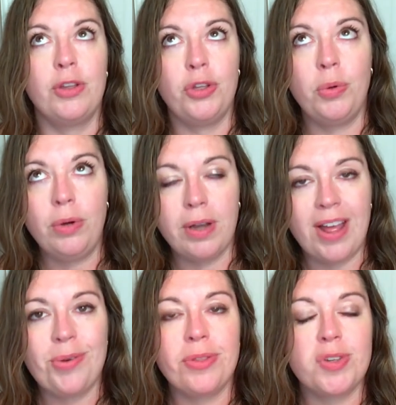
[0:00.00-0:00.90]
You are
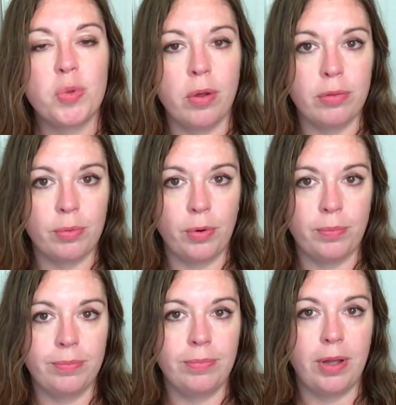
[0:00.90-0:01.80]
now in the twelfth
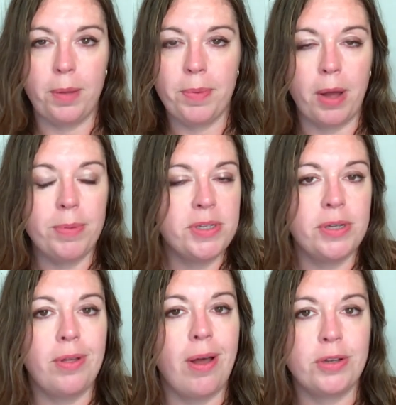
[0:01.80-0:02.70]
room, but up
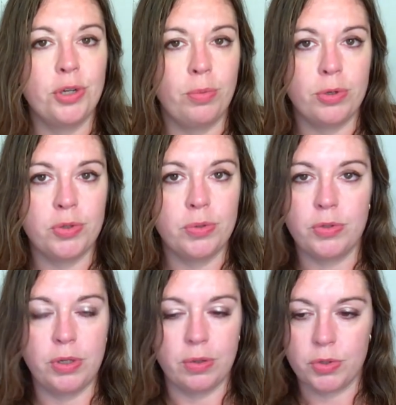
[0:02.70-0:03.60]
until October,
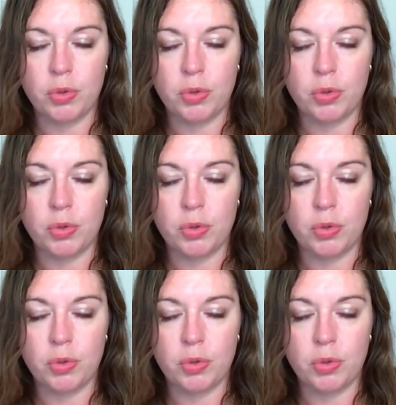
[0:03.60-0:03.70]
you know,